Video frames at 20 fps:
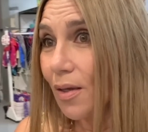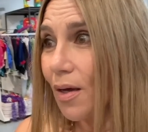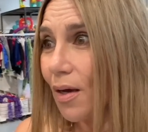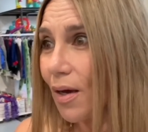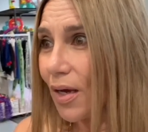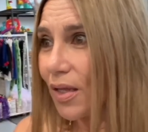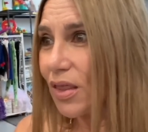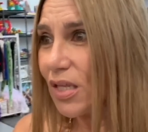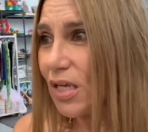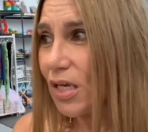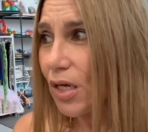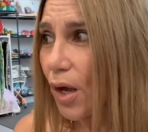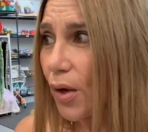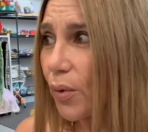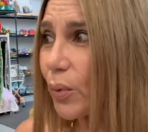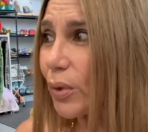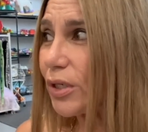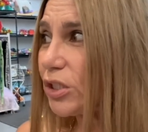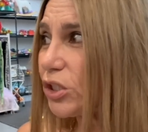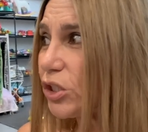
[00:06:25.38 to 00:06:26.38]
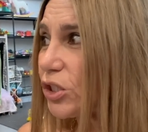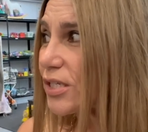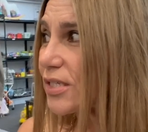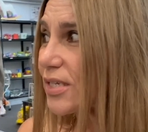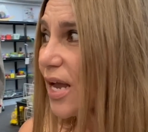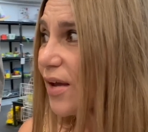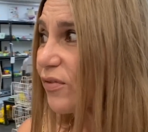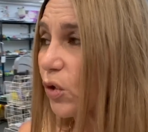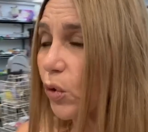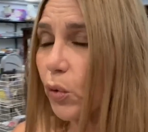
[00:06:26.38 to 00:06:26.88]
I think I want to just
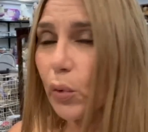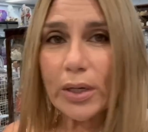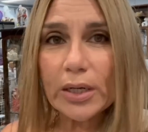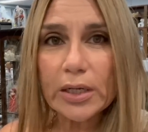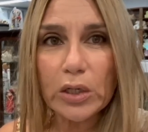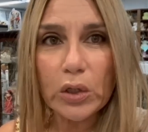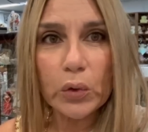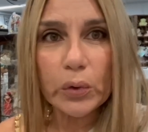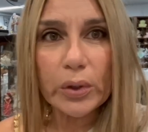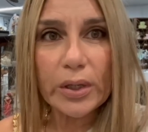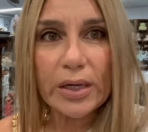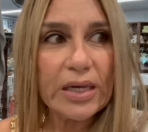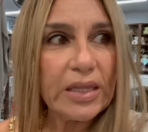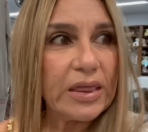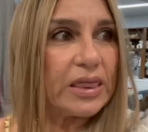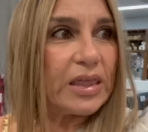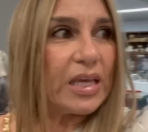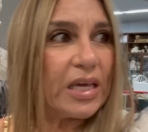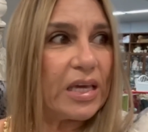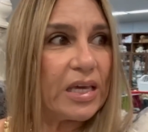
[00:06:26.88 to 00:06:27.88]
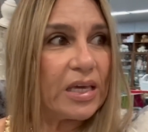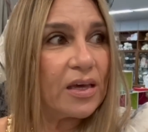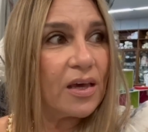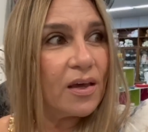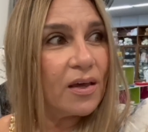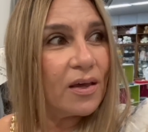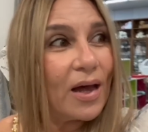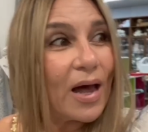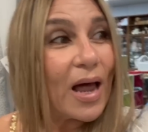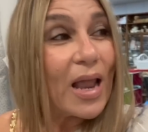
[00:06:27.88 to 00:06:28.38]
have a quick look in the
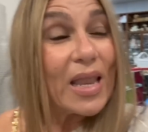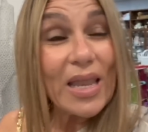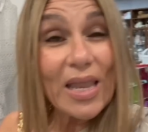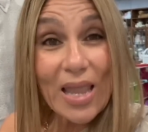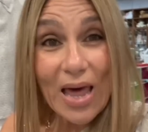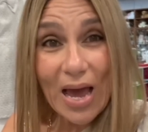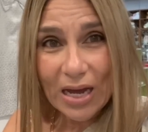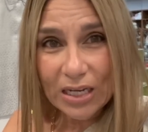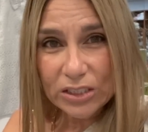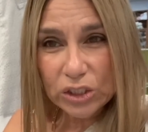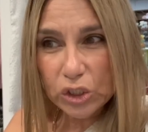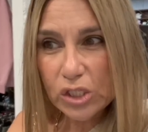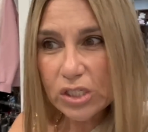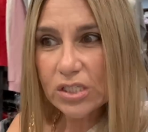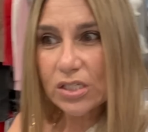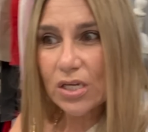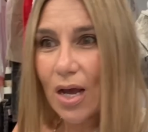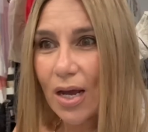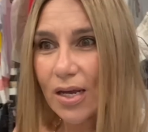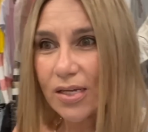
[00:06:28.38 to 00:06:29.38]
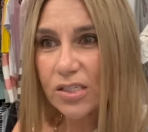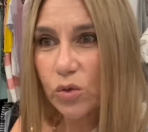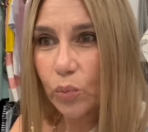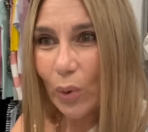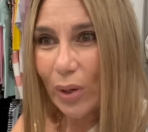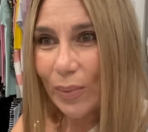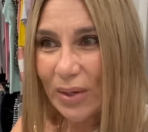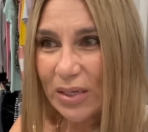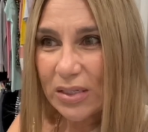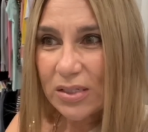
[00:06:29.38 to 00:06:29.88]
larger size
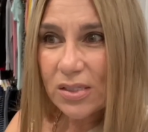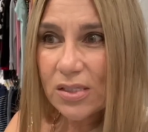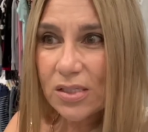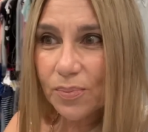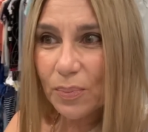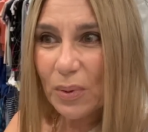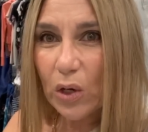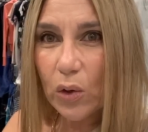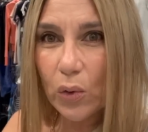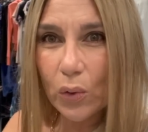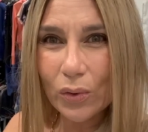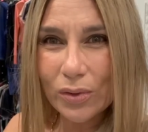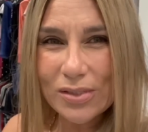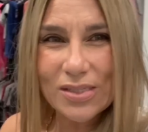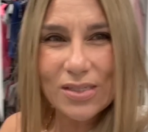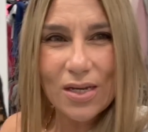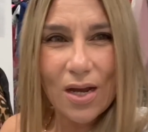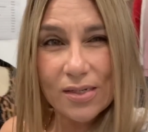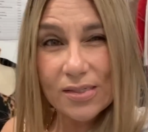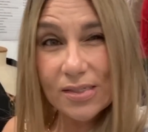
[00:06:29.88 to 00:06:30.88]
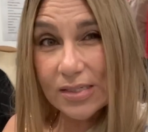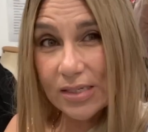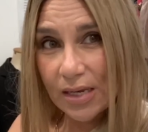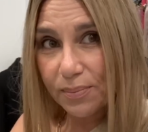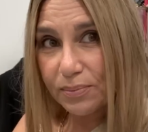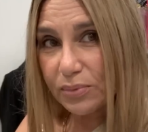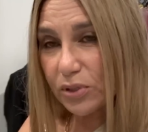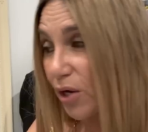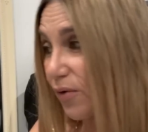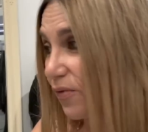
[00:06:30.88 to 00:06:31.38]
women's because I
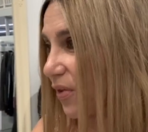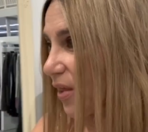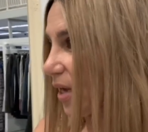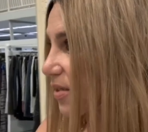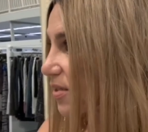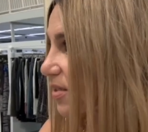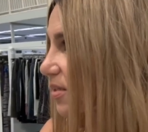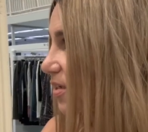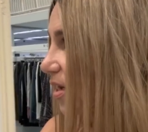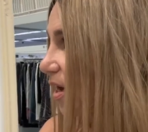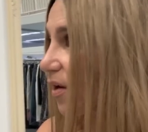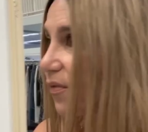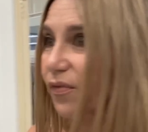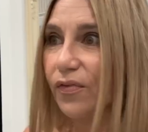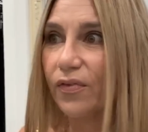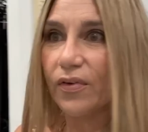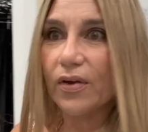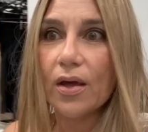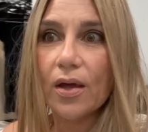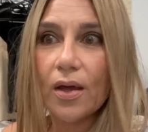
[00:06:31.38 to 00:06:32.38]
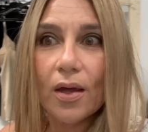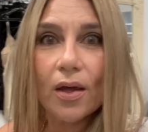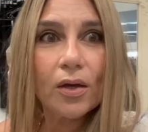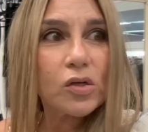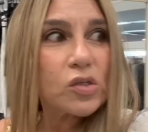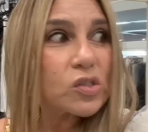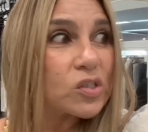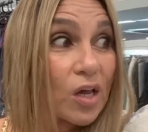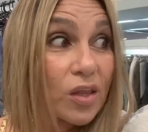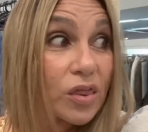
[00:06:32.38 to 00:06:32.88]
skipped over that stuff
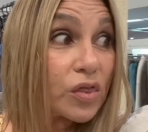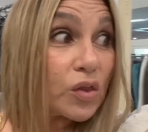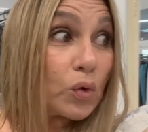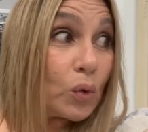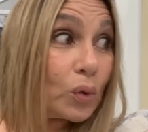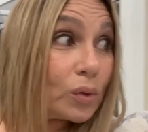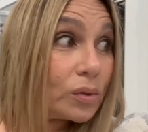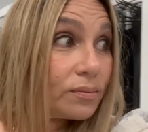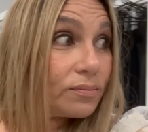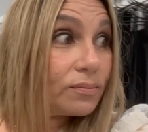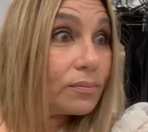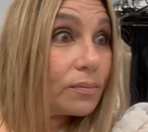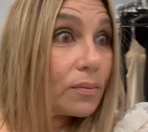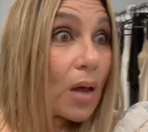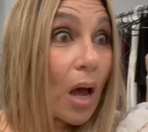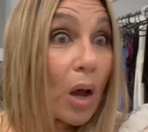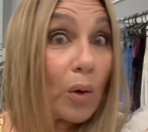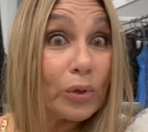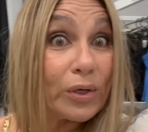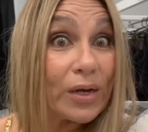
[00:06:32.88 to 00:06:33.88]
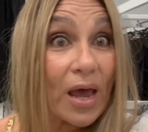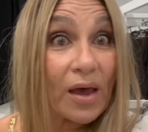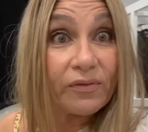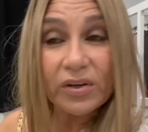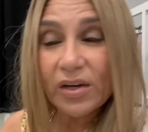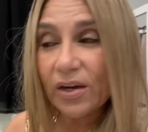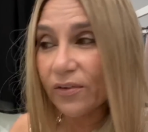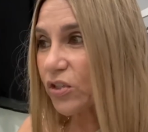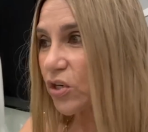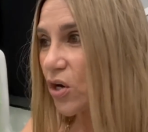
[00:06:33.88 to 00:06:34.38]
because I thought I wouldn't have
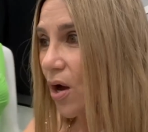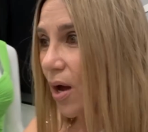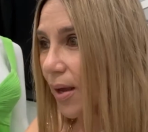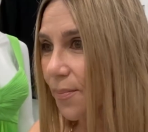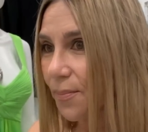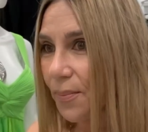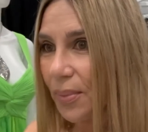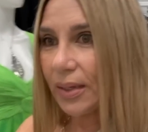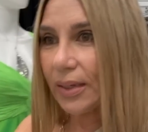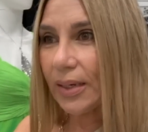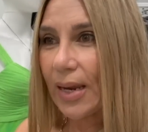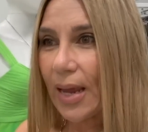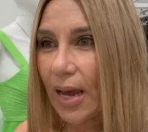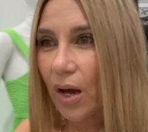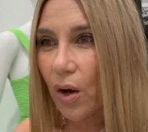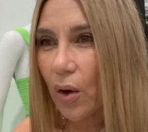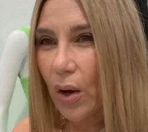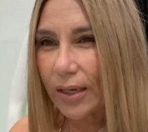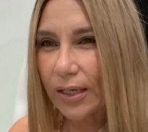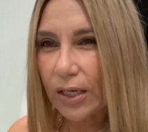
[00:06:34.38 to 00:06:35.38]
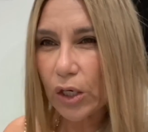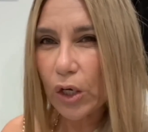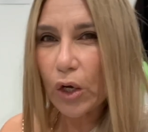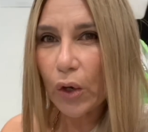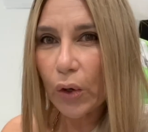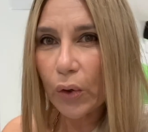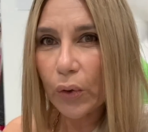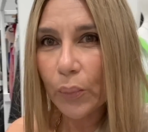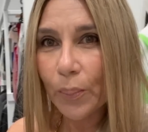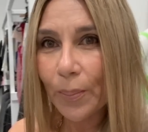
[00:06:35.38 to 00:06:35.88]
enough time. But now I can
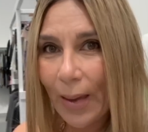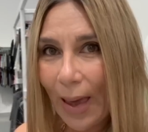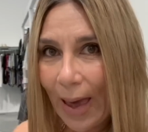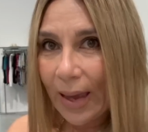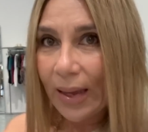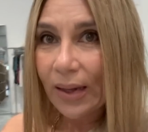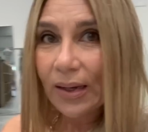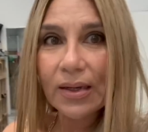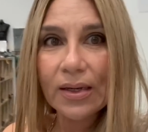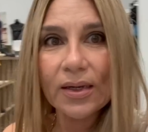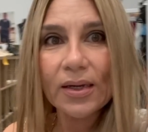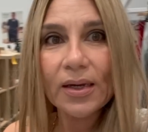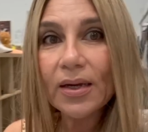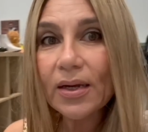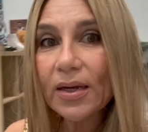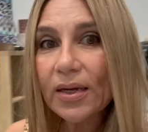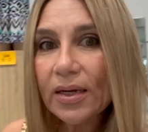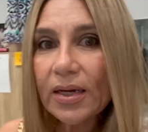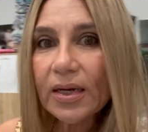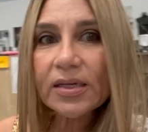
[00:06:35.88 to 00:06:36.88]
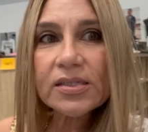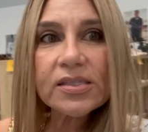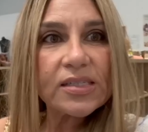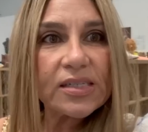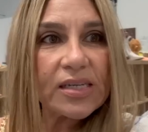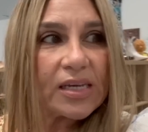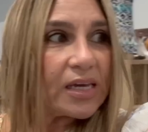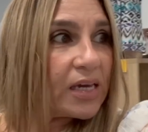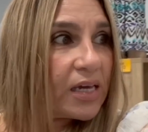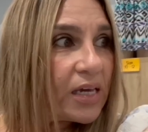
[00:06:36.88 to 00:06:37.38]
go back and
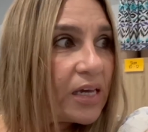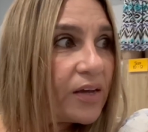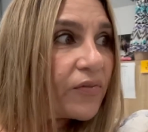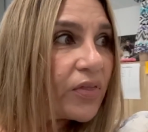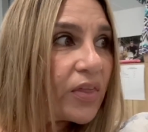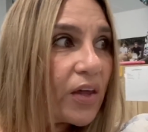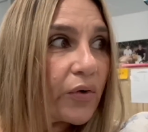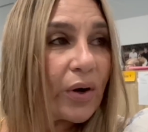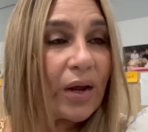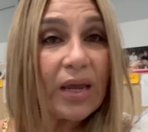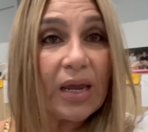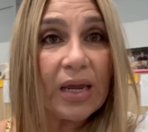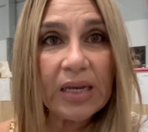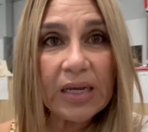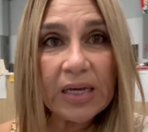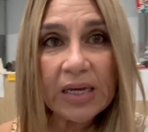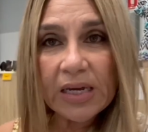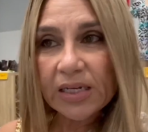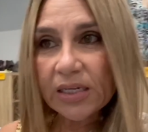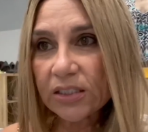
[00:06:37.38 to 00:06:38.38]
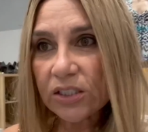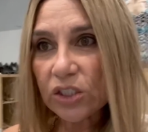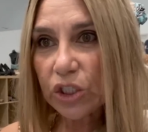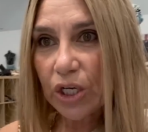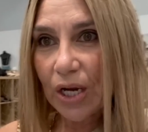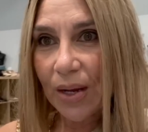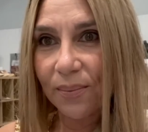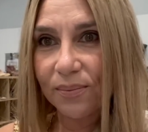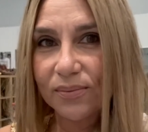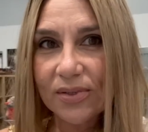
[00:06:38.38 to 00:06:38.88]
see if there are any hidden
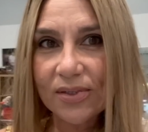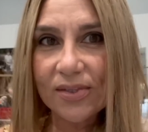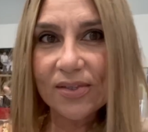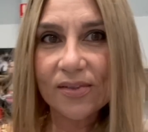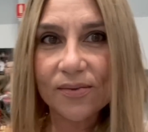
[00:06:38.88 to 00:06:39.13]
gems.